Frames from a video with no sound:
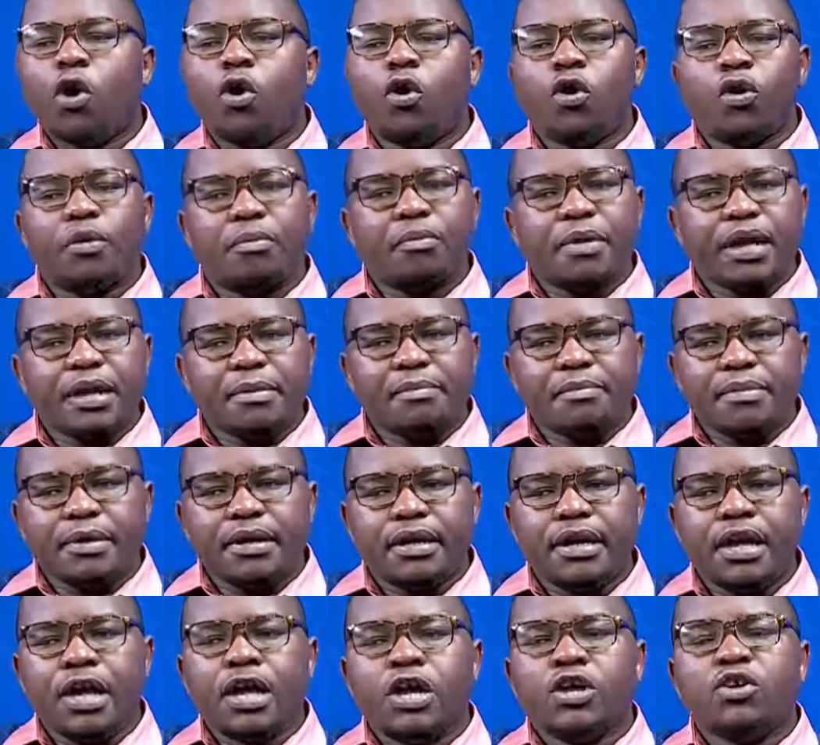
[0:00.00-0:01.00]
Or
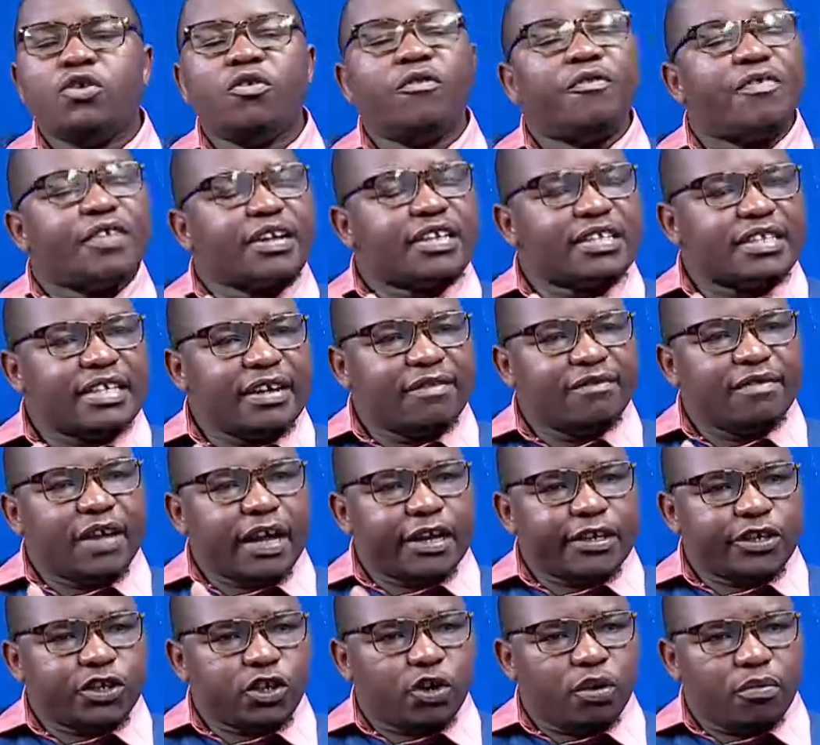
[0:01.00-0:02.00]
maybe you've
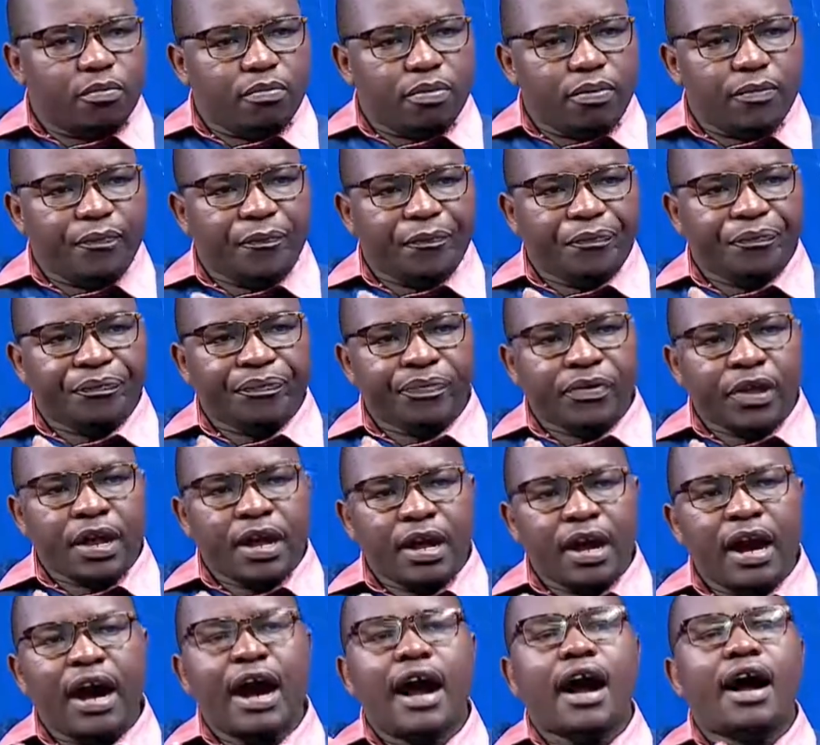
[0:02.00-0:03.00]
received a job
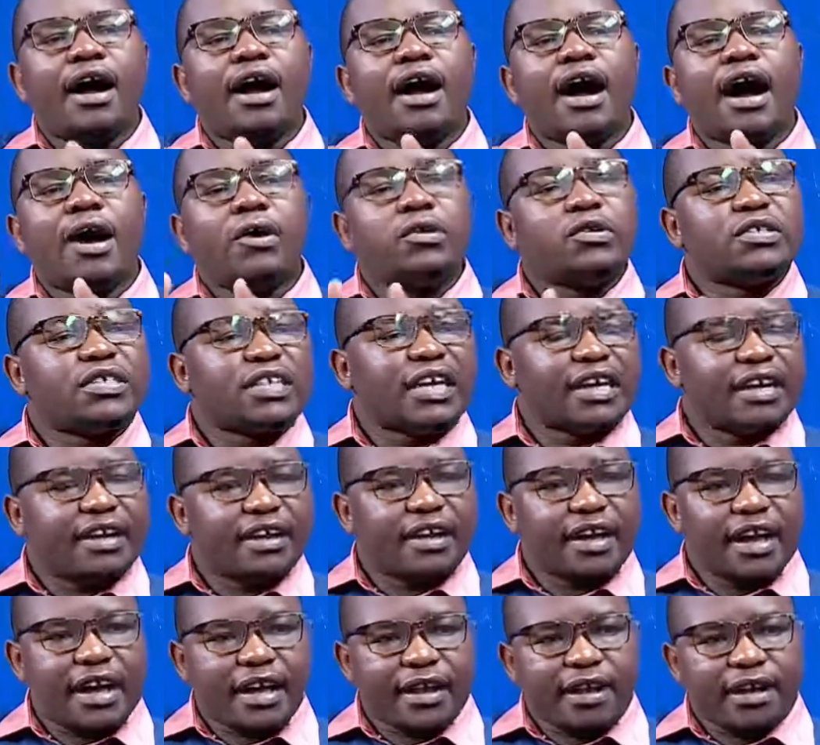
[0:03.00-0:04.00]

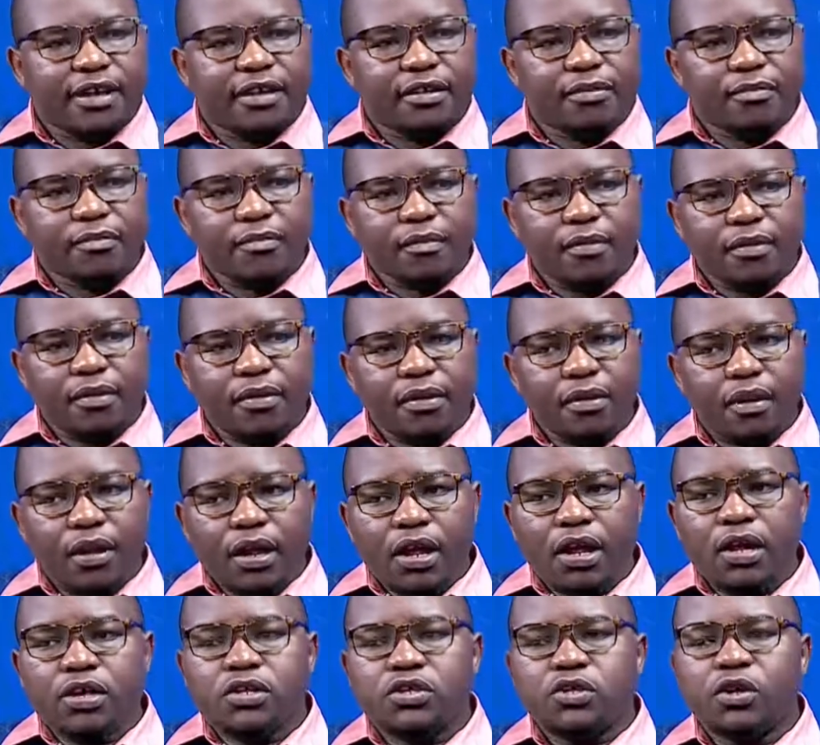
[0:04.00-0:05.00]
outside Kenya.
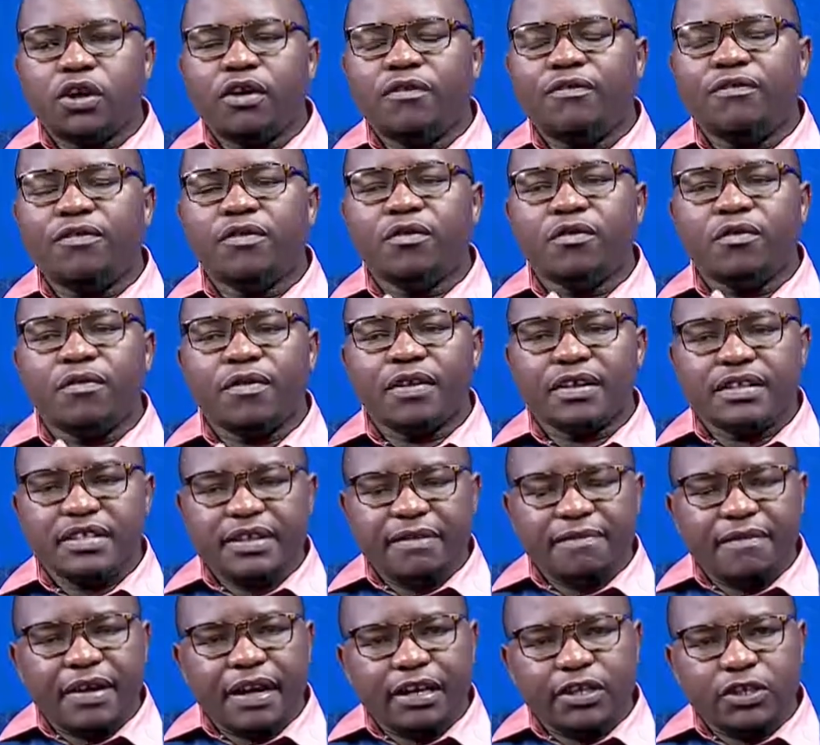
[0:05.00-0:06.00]
So if you've
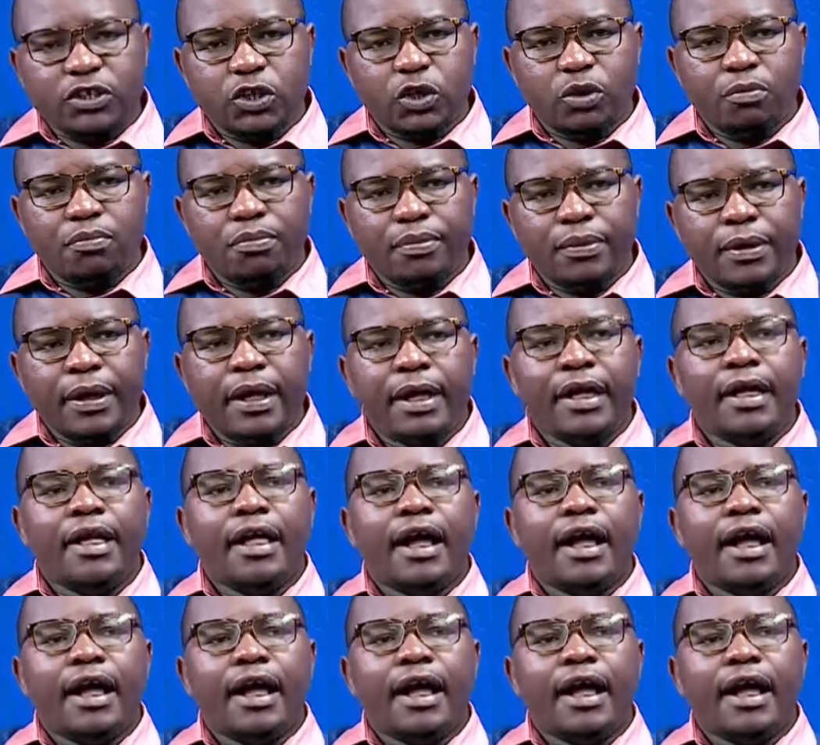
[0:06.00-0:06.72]
received a job